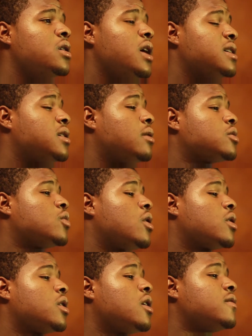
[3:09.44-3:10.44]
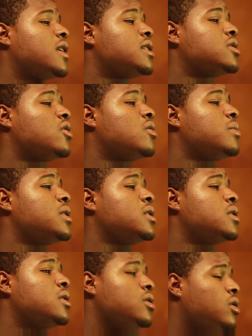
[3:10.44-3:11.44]
As I was walking off, they told me,
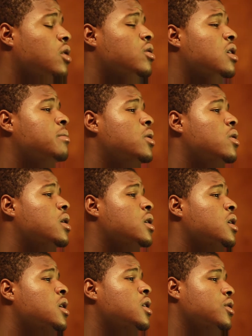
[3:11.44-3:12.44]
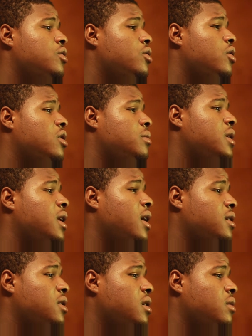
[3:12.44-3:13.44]
you know, come on, you're going to be locked